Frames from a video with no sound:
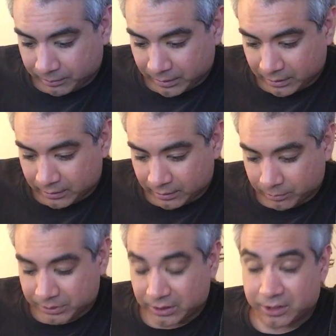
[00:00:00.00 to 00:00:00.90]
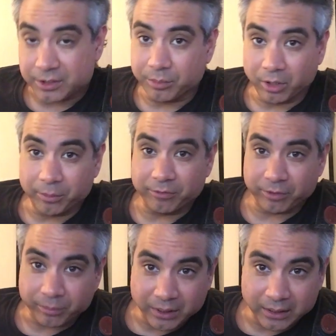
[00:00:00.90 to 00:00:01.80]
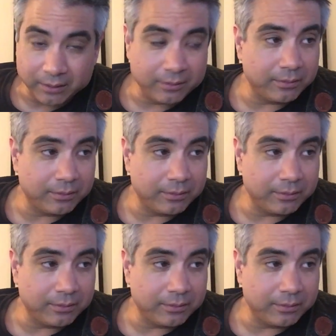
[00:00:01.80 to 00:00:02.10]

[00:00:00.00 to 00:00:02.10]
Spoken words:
it was a disappointment for me.